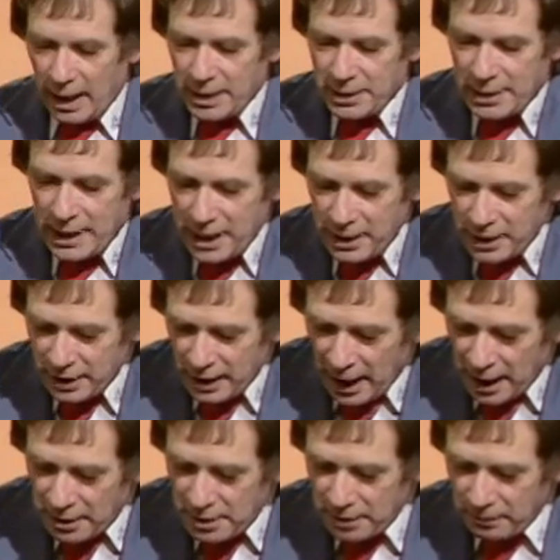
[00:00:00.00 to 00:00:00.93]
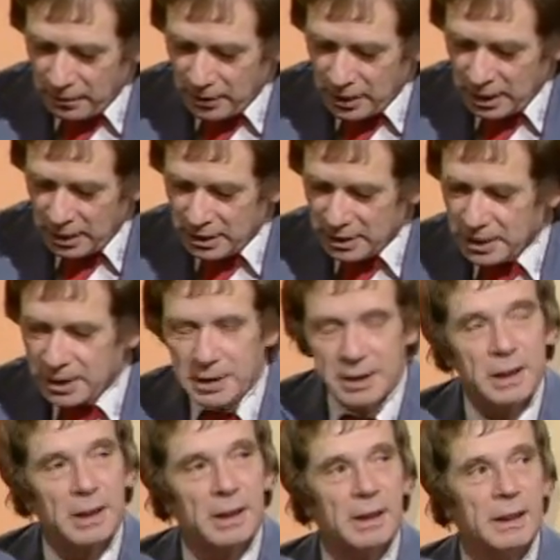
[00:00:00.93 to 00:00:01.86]
Icelandic
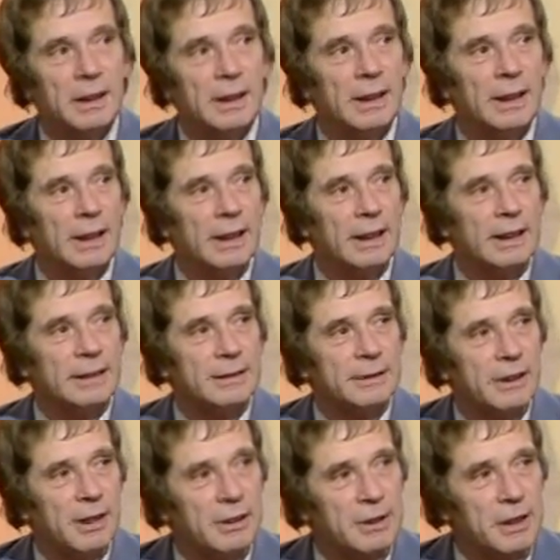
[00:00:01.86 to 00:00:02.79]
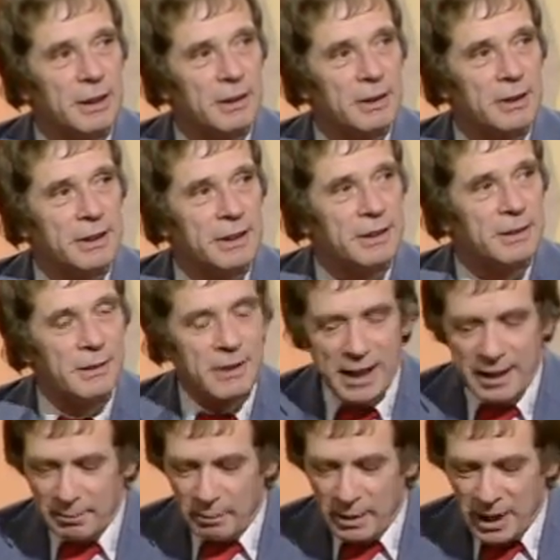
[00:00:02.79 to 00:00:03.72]
antifreeze. It didn't take